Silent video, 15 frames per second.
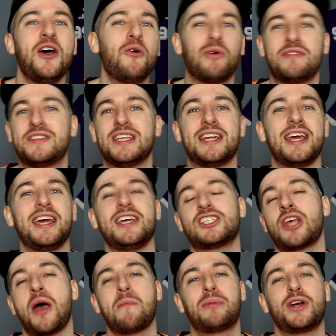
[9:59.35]
with today's
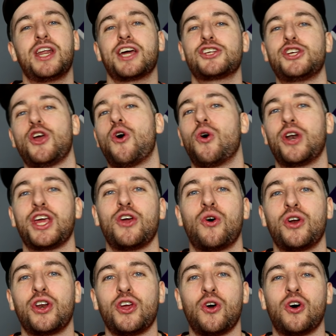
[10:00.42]
prediction.
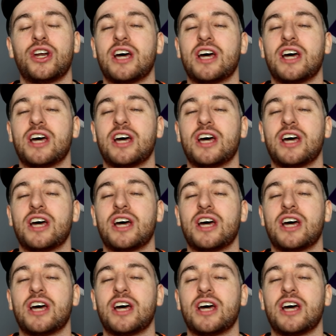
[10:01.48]
On.